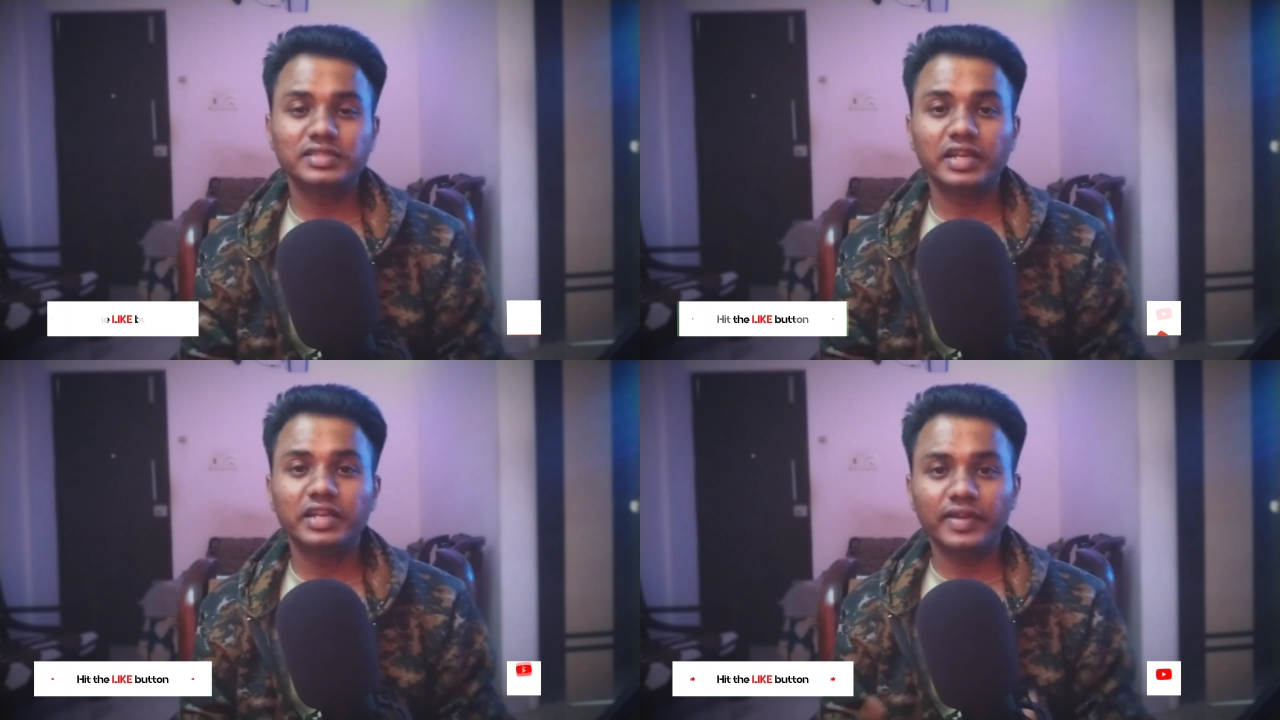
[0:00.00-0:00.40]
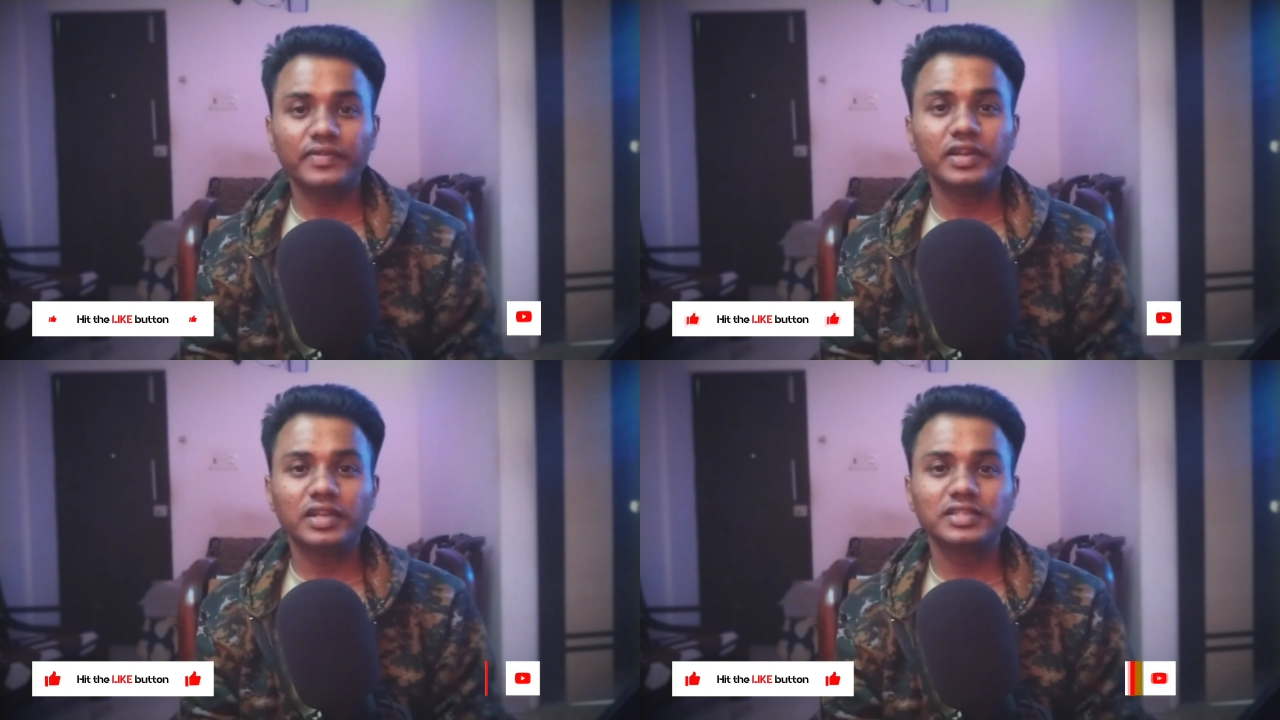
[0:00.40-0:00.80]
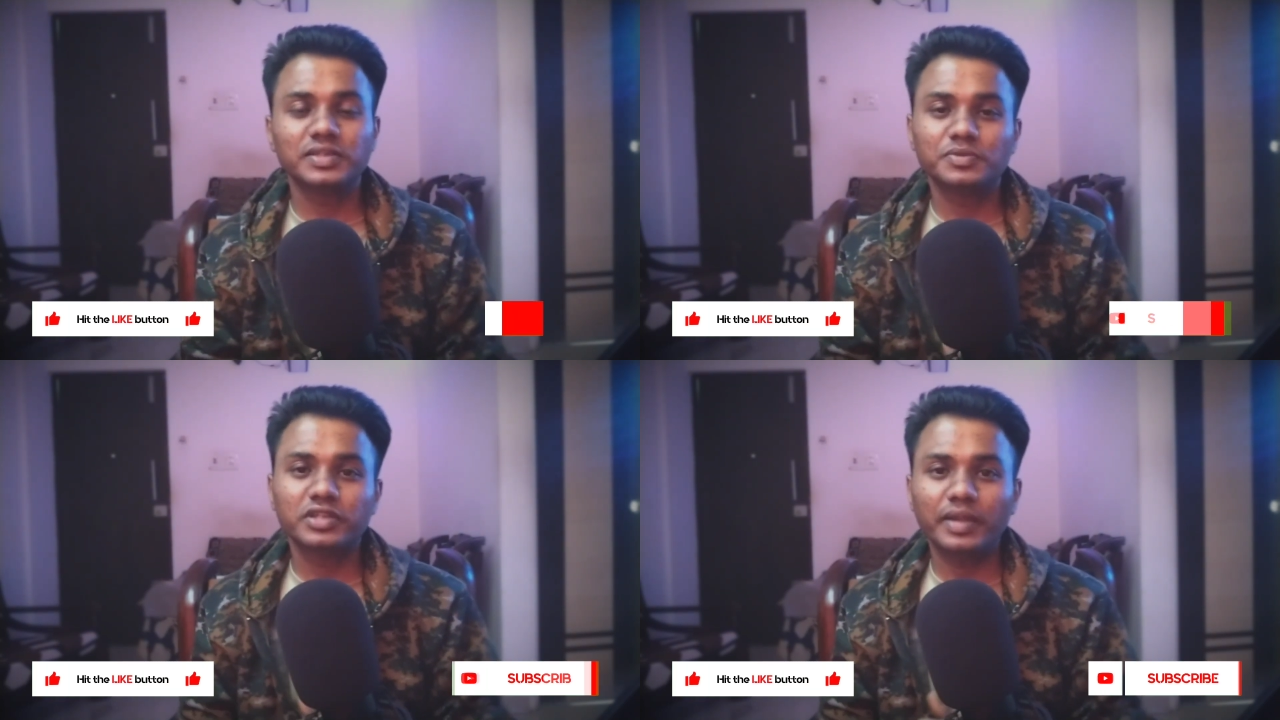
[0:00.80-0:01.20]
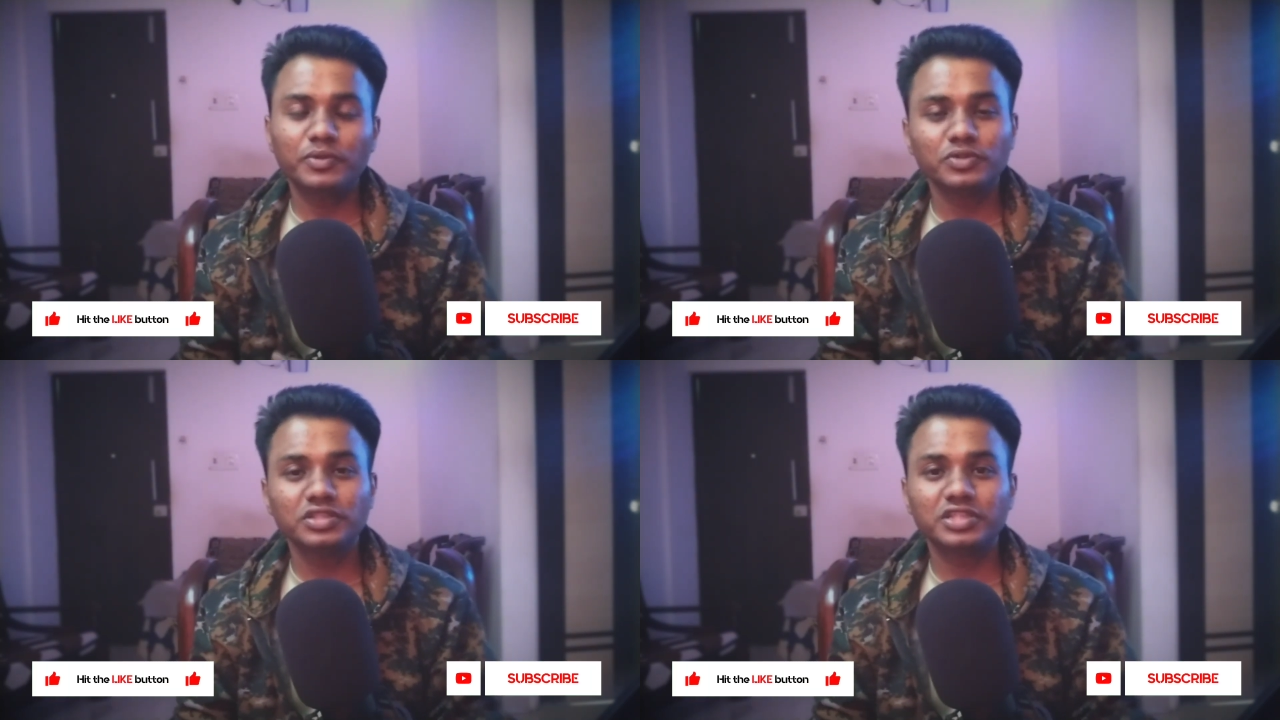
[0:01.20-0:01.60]
then definitely
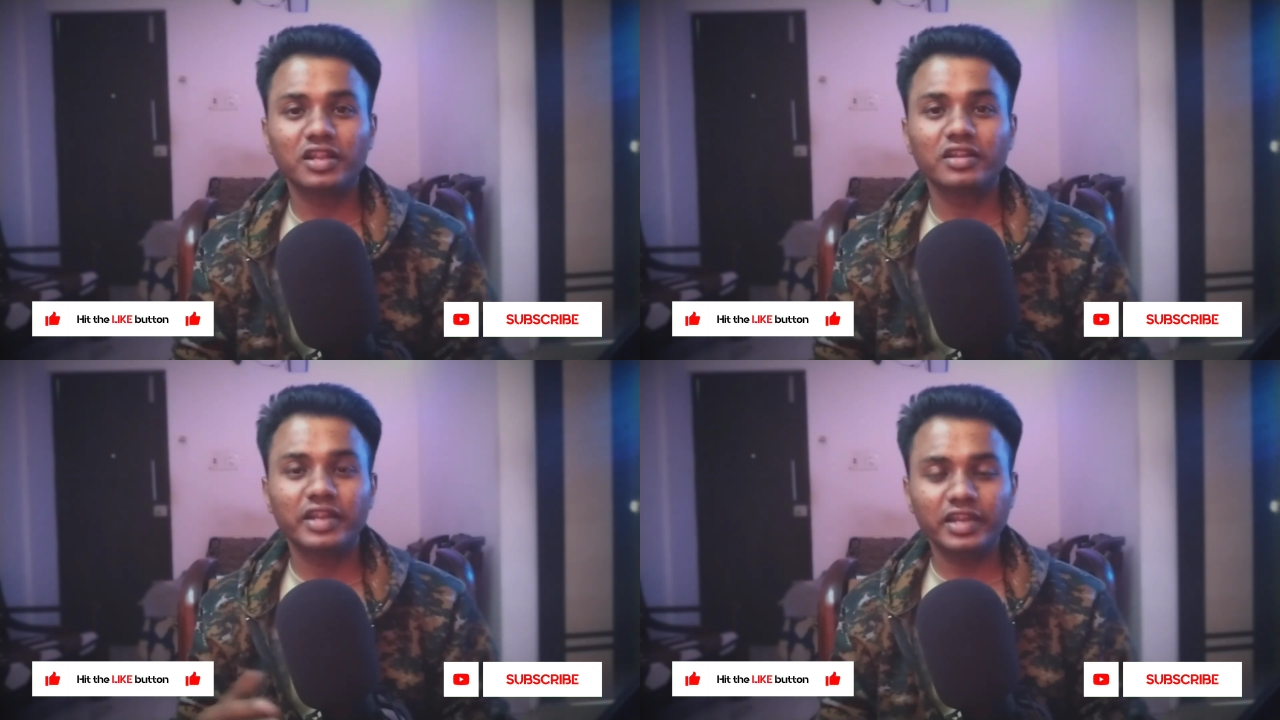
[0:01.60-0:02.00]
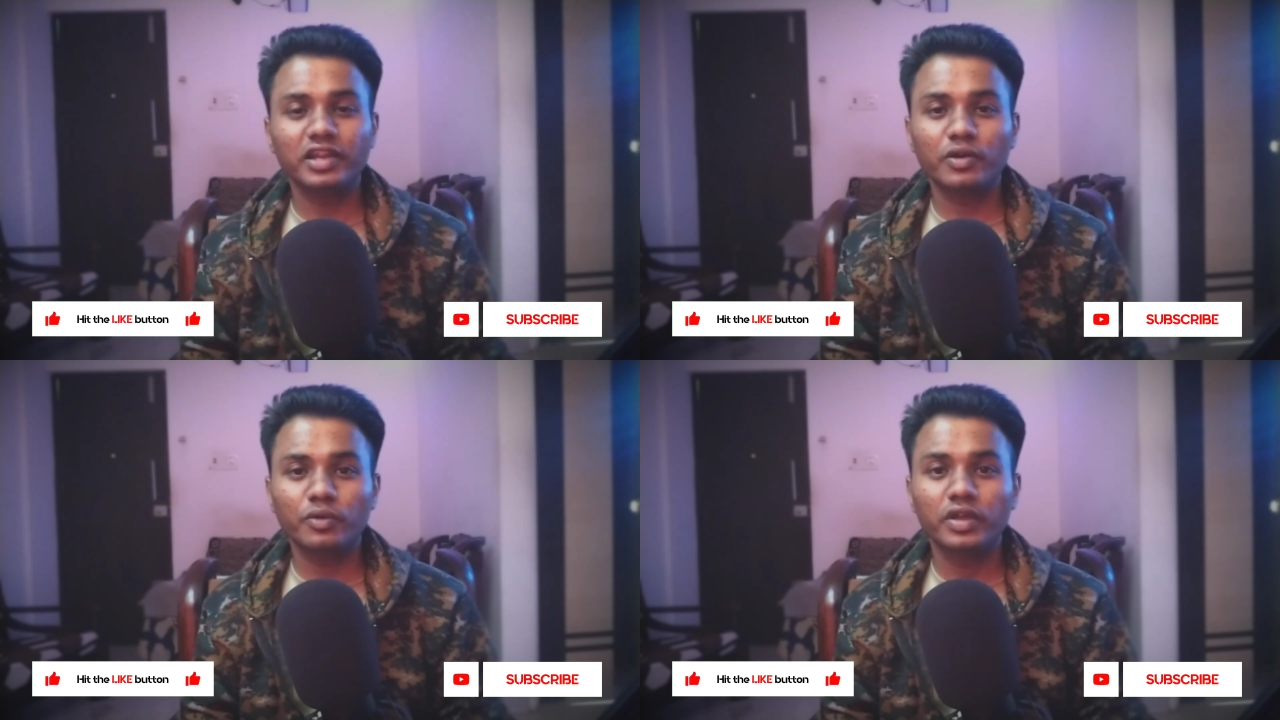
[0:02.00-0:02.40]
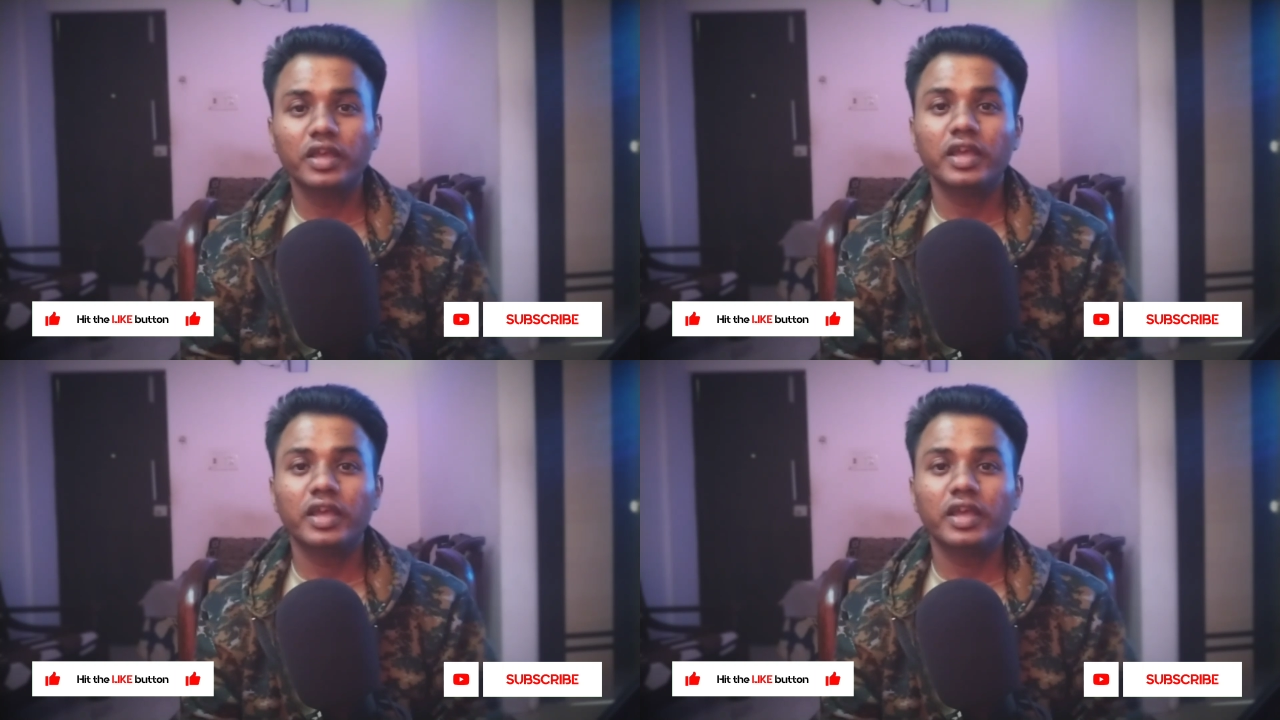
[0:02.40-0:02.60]
subscribe to this channel right now.